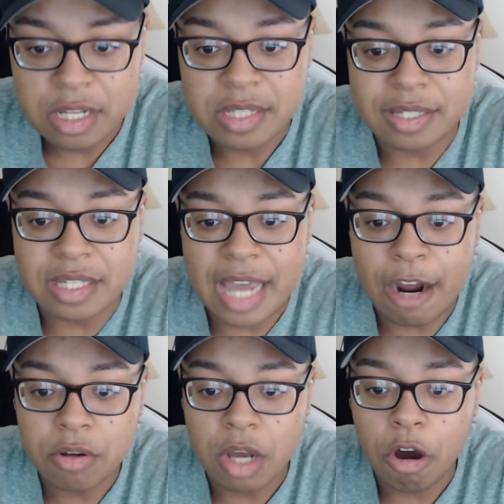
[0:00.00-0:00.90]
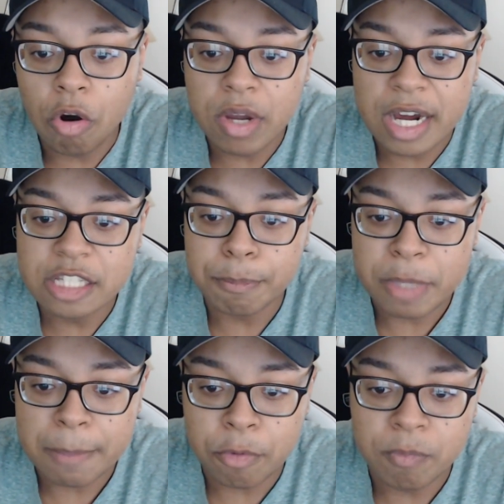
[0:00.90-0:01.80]
sent out all kinds of
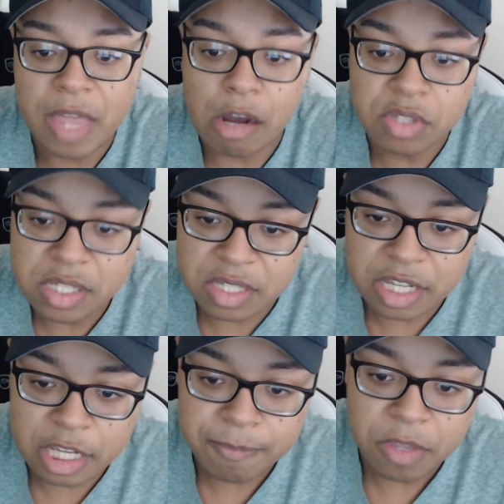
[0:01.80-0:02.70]
people out to sea